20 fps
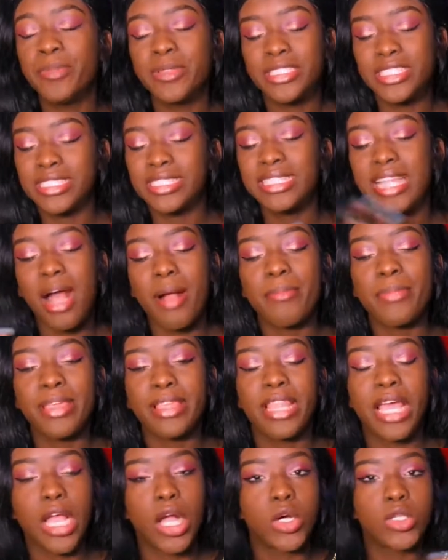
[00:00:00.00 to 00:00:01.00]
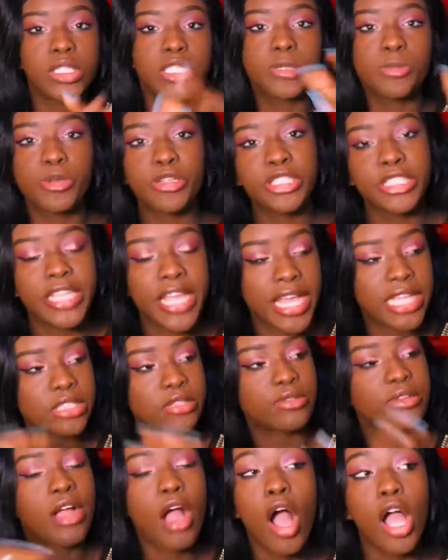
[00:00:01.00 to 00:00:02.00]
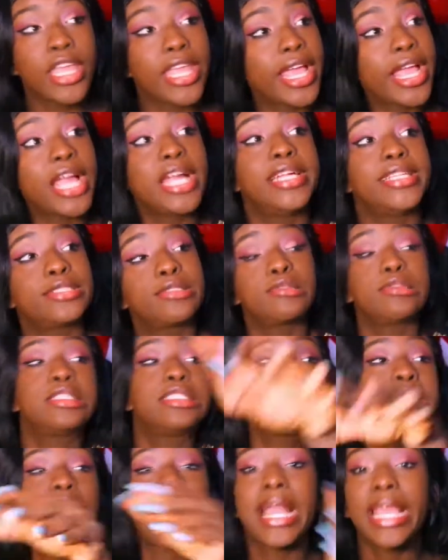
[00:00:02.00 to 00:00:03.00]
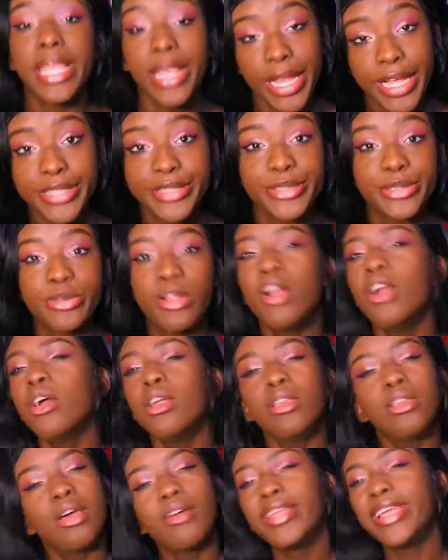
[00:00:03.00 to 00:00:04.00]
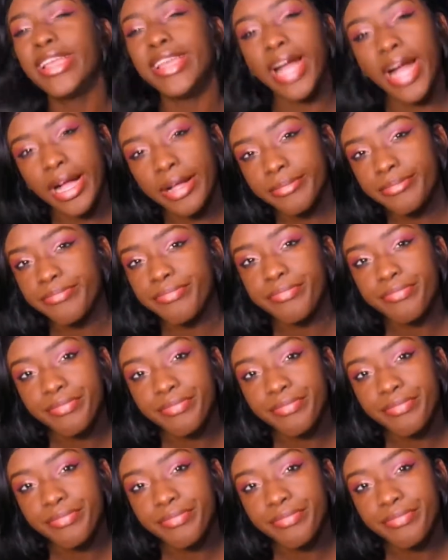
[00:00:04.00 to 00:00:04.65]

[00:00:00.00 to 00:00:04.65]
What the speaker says: Just stop being like, oh, this person canceled, Kanye canceled, this, that, canceled. No, they not.